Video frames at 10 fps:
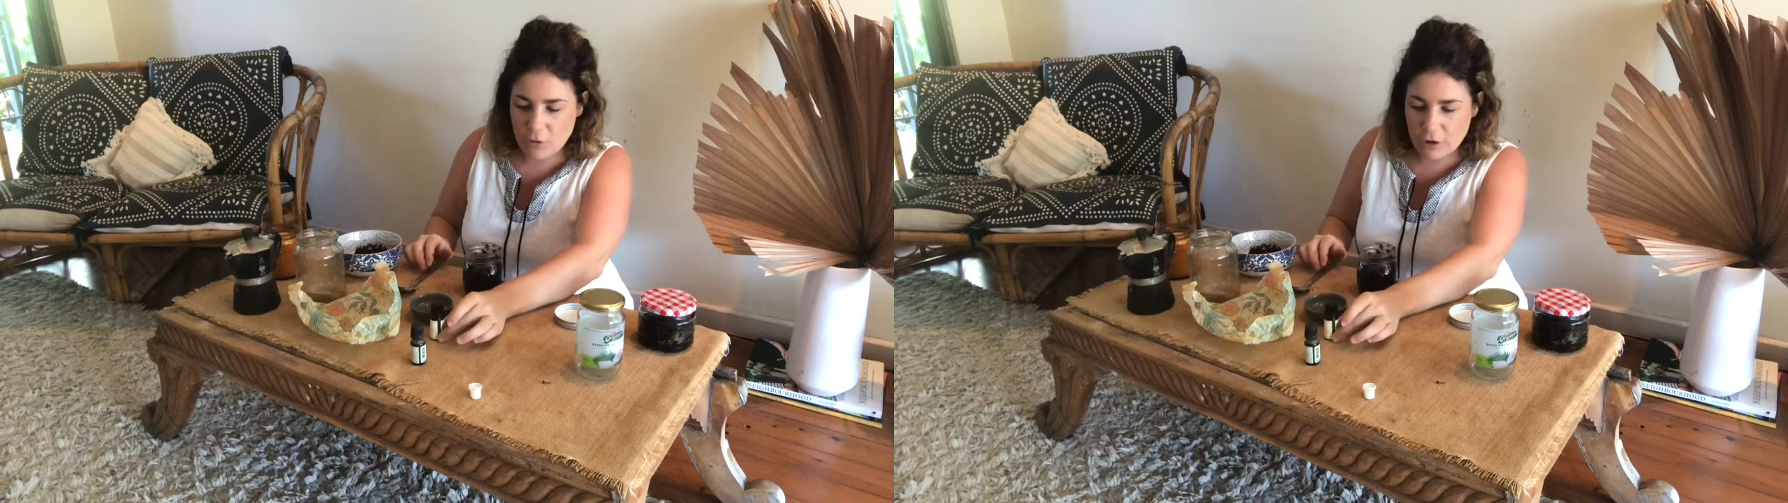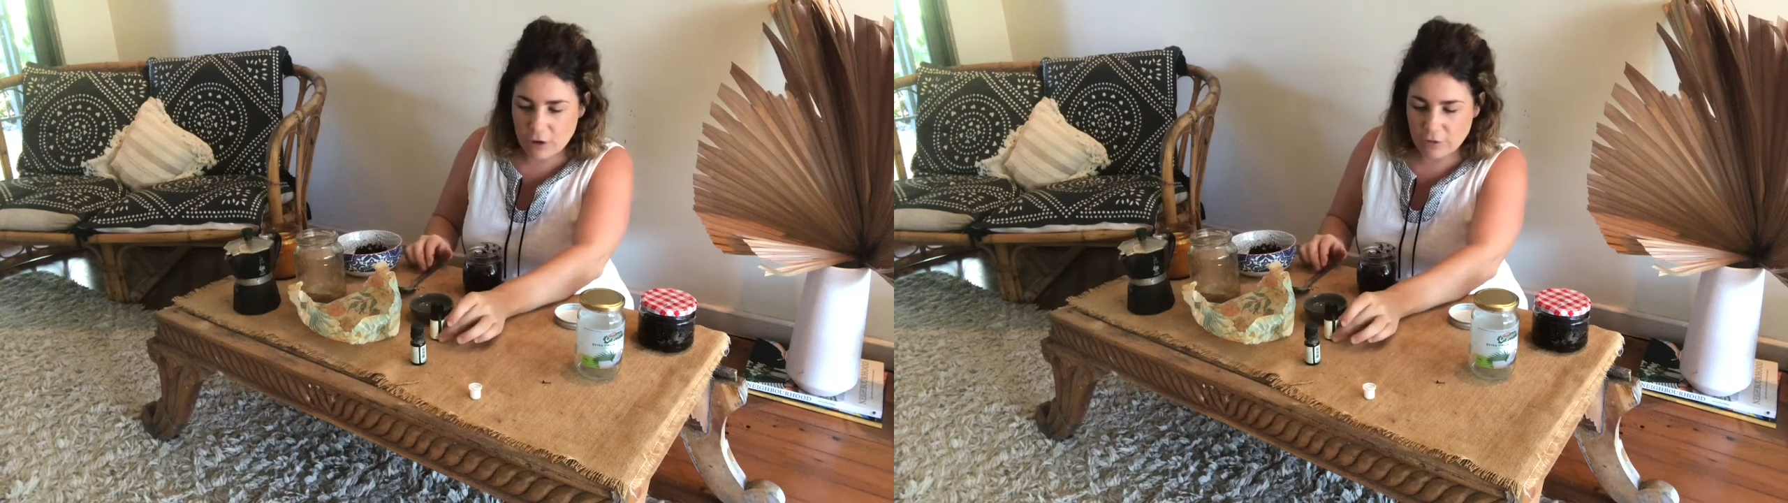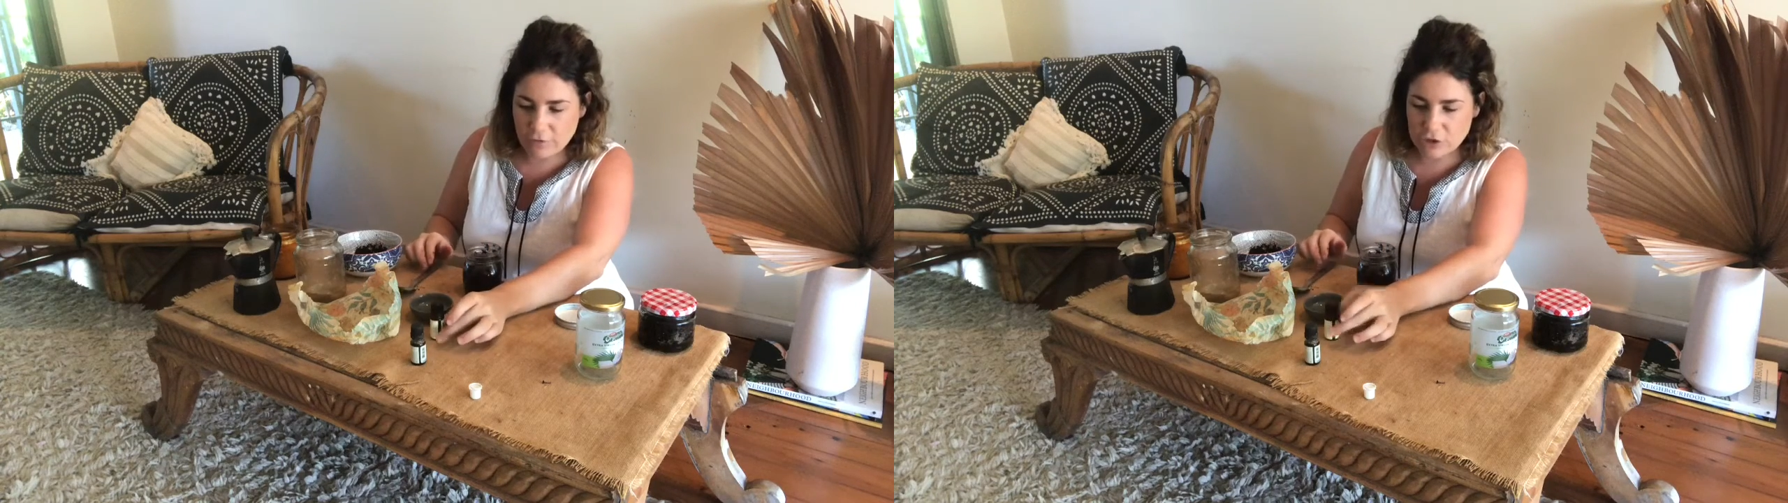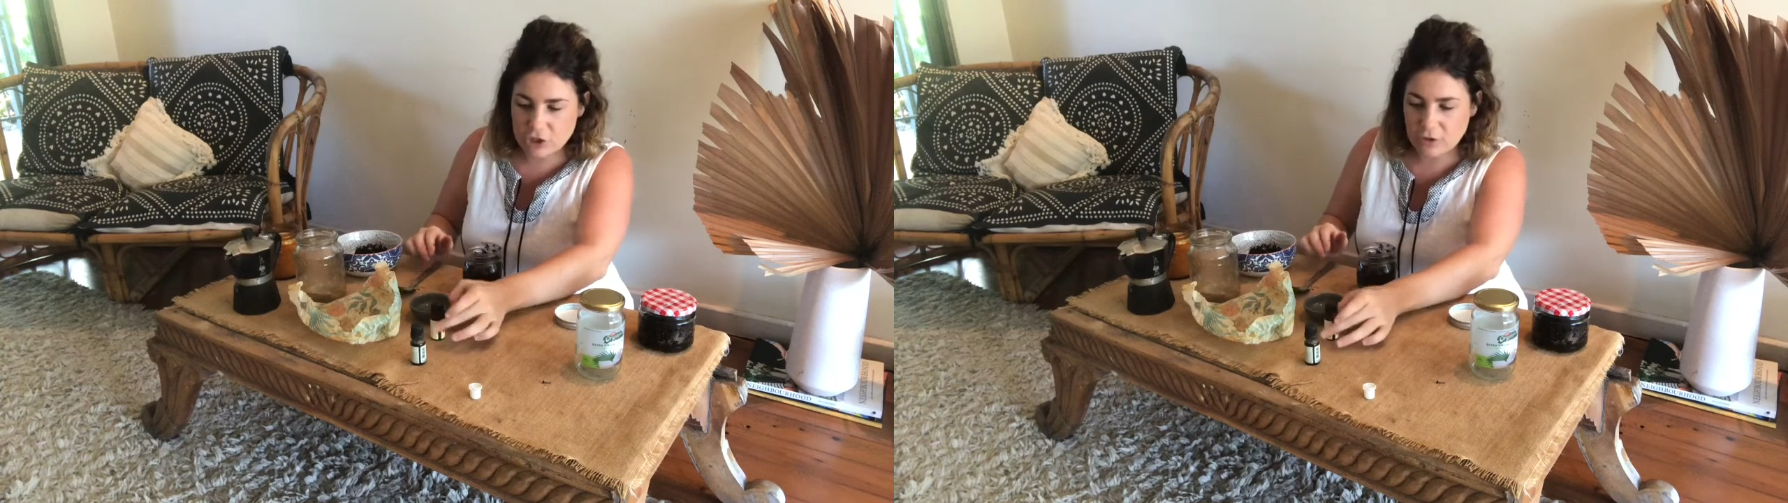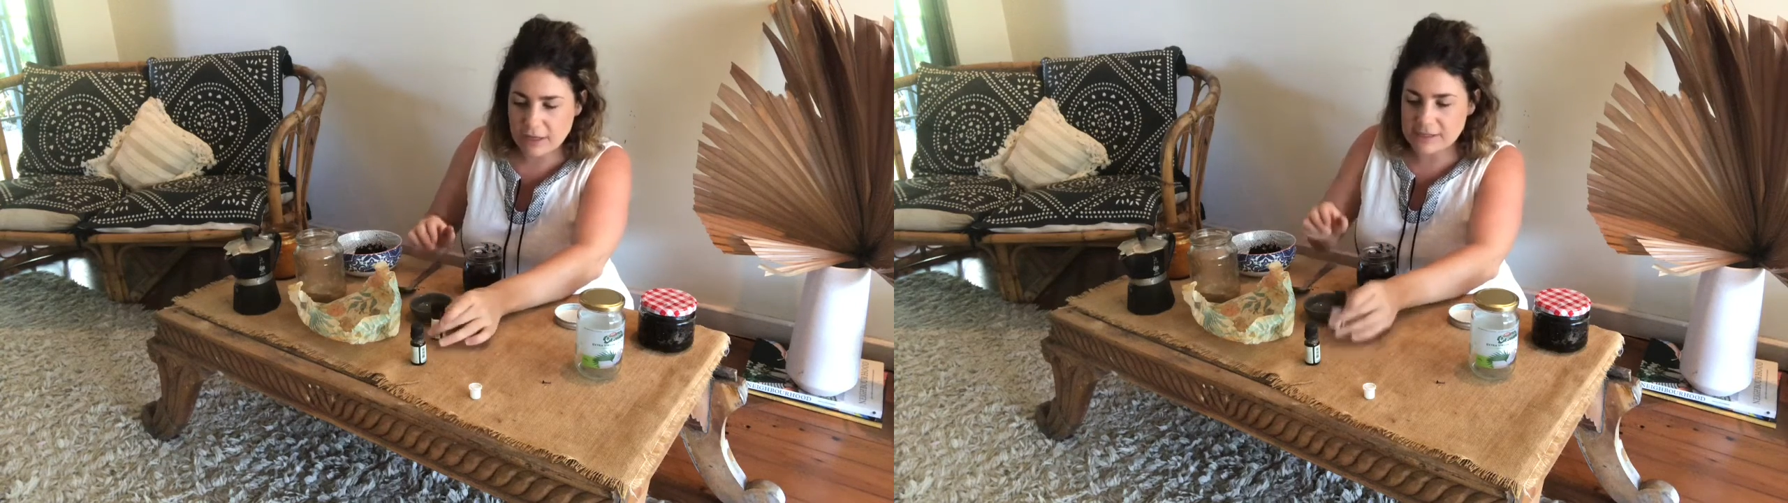oil of your
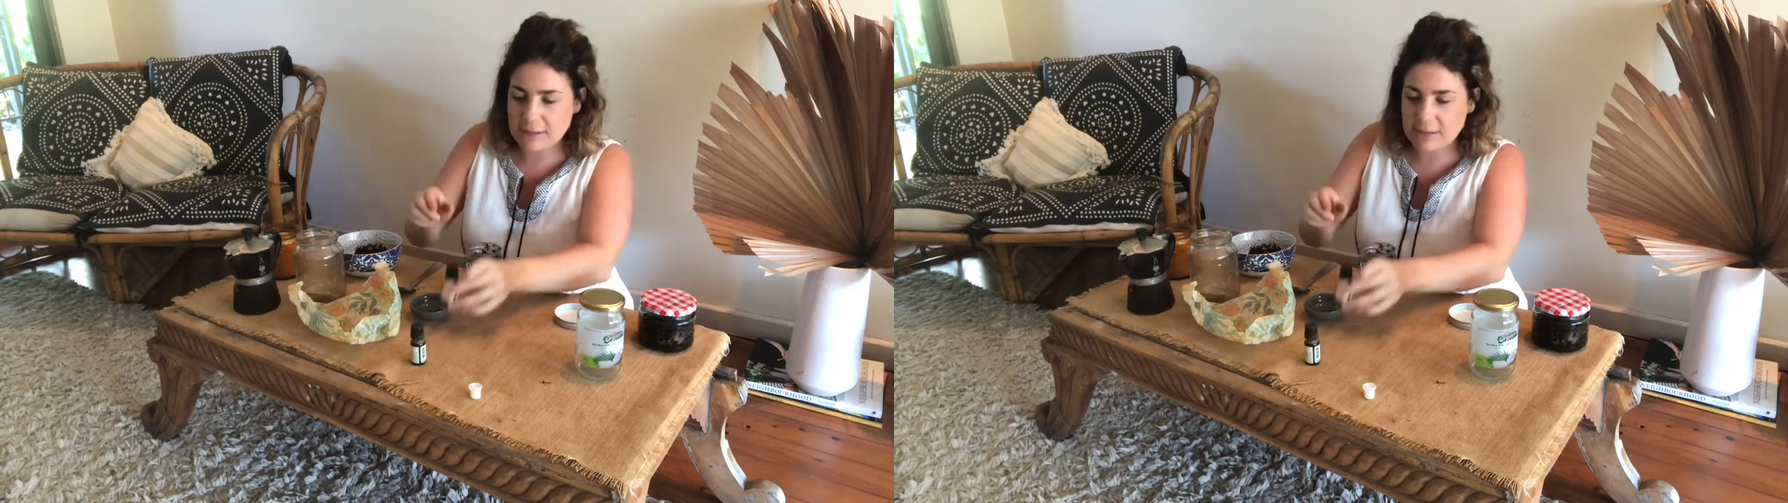choice.